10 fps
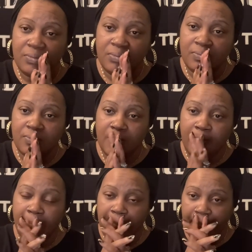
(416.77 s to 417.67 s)

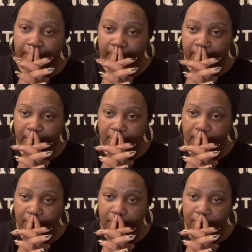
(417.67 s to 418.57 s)

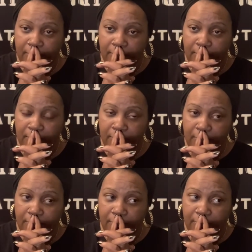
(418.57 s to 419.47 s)

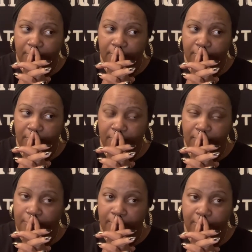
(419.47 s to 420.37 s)

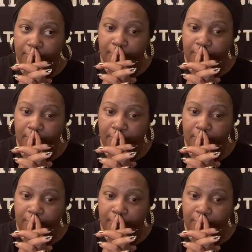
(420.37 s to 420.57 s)
Nobody speaks.